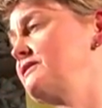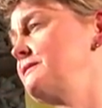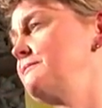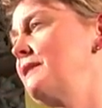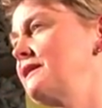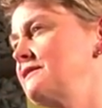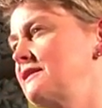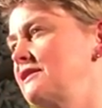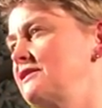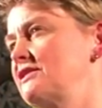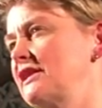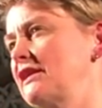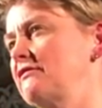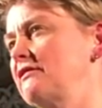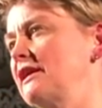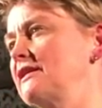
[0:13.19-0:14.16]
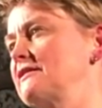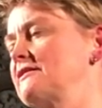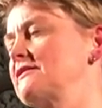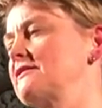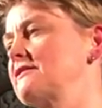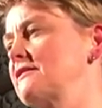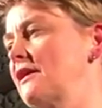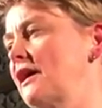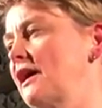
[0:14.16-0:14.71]
immensely
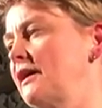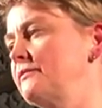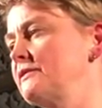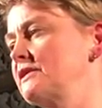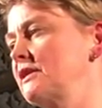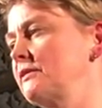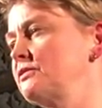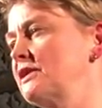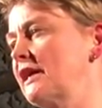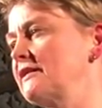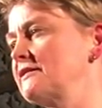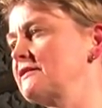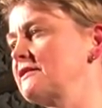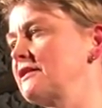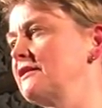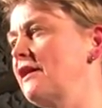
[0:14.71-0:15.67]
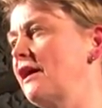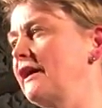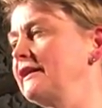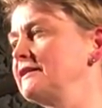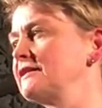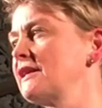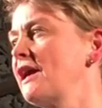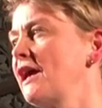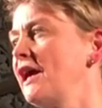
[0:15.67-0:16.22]
serious um, subjects
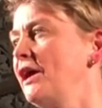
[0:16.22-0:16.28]
tonight,